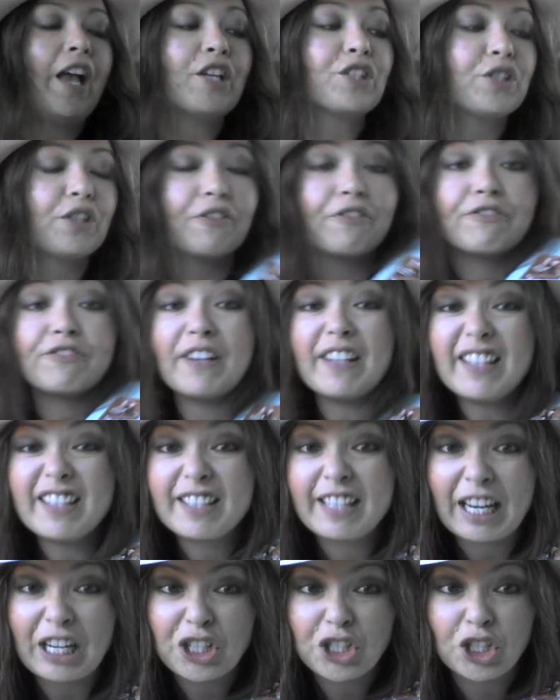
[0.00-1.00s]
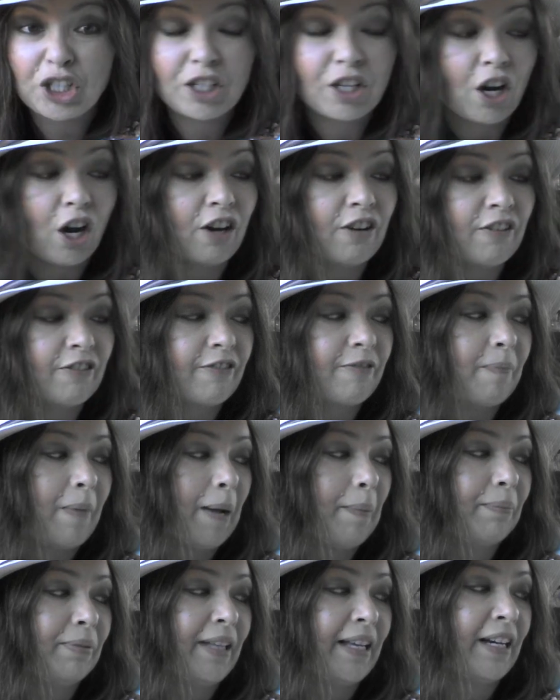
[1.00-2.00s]
So the front section of
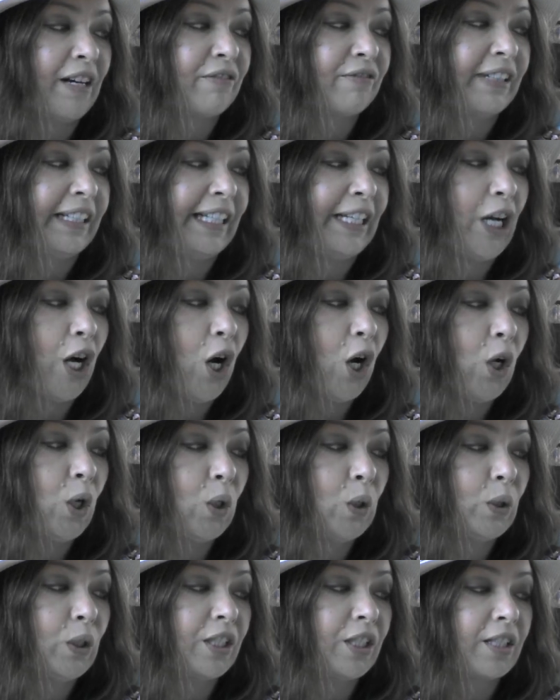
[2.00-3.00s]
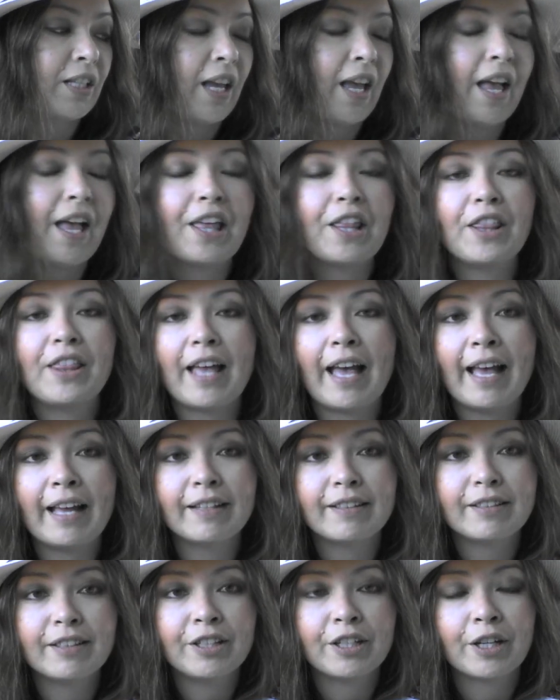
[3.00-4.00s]
my planner really holds
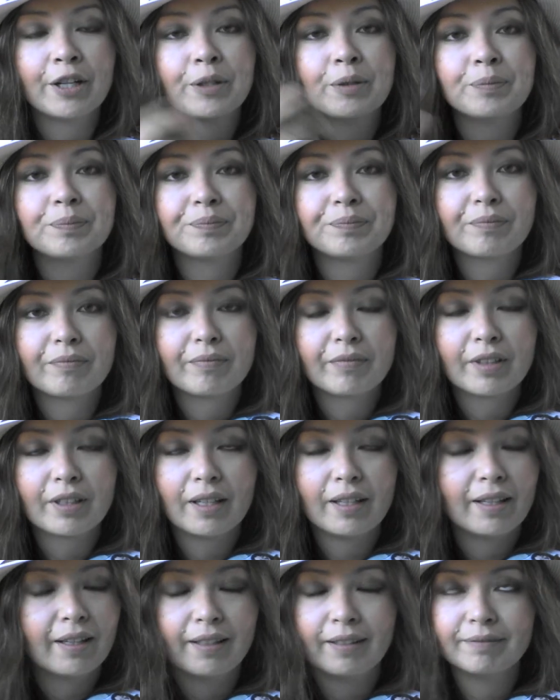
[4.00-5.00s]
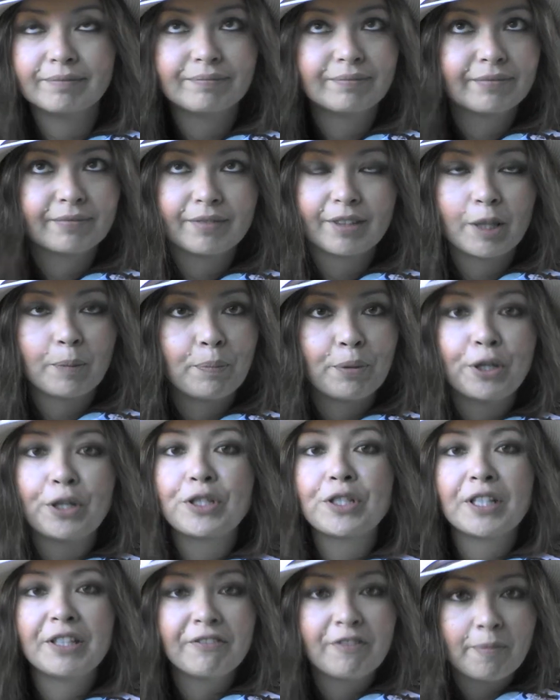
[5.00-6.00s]
that, you know, the
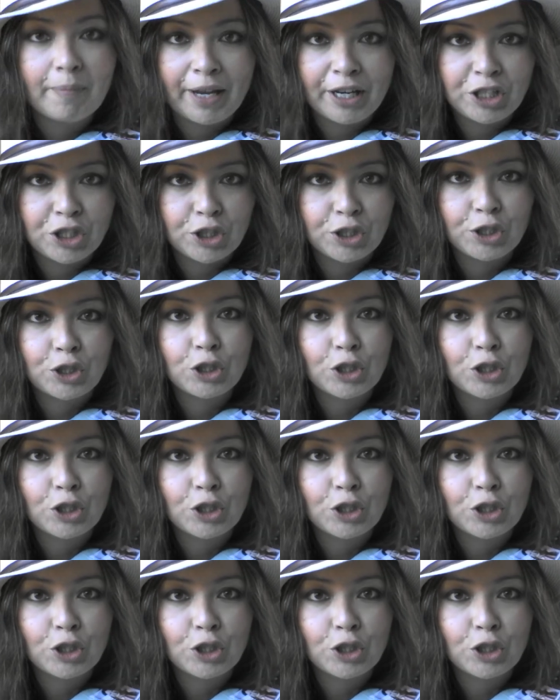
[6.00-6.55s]
personal information,